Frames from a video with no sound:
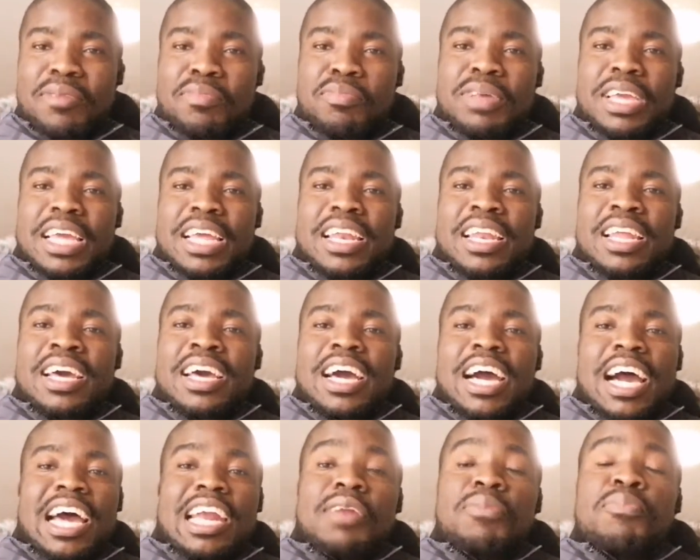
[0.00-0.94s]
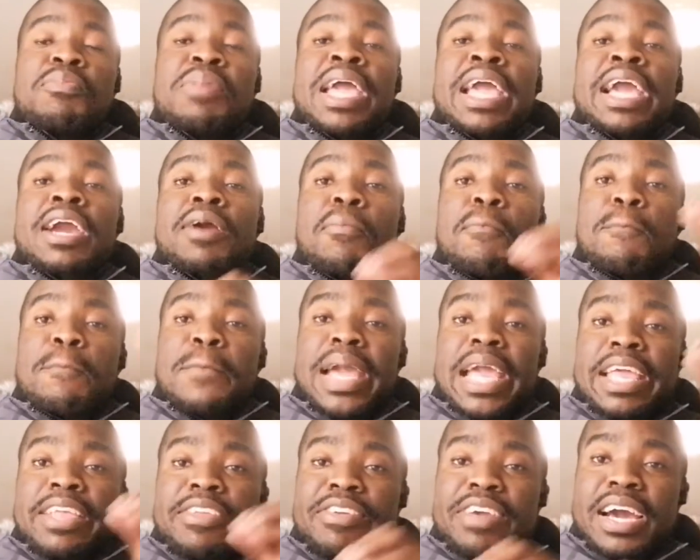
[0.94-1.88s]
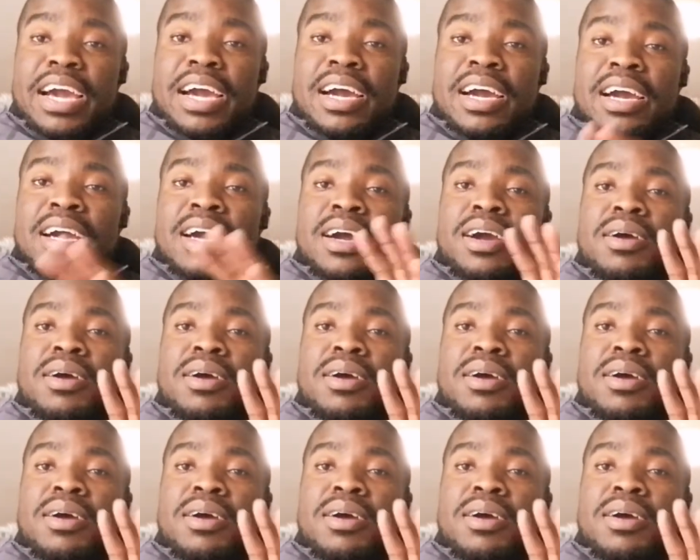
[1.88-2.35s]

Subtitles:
meal and make major